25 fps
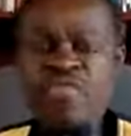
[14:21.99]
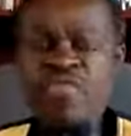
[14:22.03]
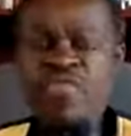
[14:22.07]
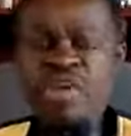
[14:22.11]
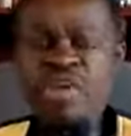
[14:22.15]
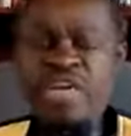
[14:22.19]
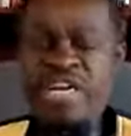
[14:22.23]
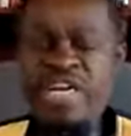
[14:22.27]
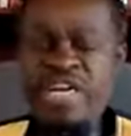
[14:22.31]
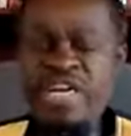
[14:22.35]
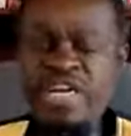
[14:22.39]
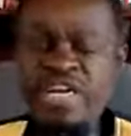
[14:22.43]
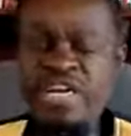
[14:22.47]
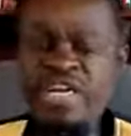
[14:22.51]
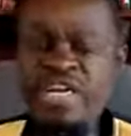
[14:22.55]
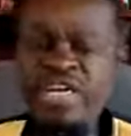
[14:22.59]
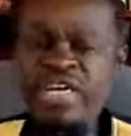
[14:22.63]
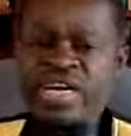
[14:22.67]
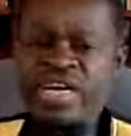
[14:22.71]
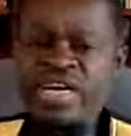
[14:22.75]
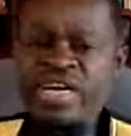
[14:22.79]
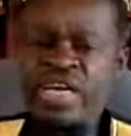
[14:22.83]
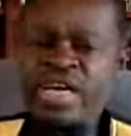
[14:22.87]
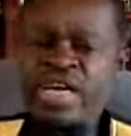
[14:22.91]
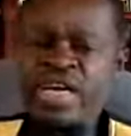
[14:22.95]
very
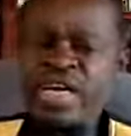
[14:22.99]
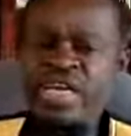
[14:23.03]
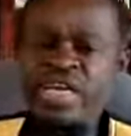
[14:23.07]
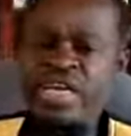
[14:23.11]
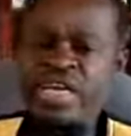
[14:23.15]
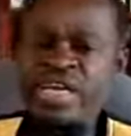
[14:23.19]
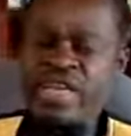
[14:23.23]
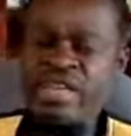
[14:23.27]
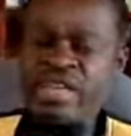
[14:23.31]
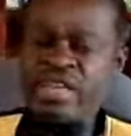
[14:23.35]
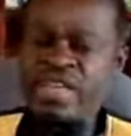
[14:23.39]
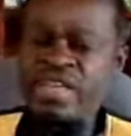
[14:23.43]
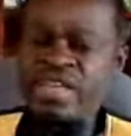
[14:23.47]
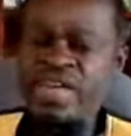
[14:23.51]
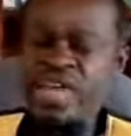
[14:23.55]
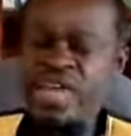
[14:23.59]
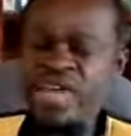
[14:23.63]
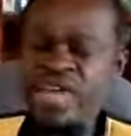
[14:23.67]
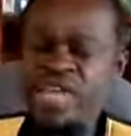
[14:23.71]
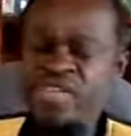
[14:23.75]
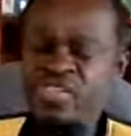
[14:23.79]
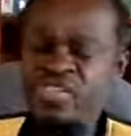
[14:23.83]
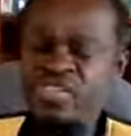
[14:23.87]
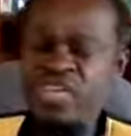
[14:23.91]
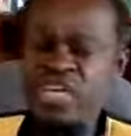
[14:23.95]
clear in
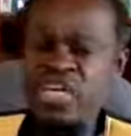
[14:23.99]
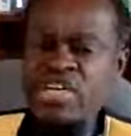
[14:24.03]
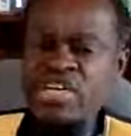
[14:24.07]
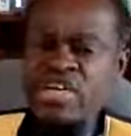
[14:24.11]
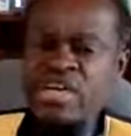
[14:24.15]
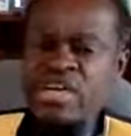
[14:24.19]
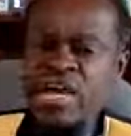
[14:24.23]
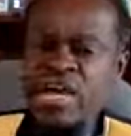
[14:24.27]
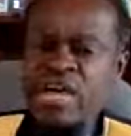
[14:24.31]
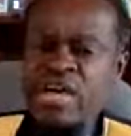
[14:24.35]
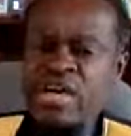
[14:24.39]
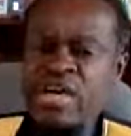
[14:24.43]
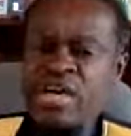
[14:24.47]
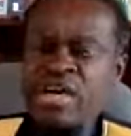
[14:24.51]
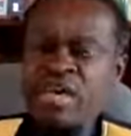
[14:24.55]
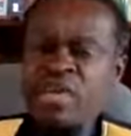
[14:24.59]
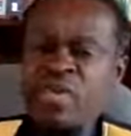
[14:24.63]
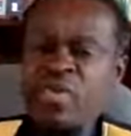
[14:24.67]
their agenda,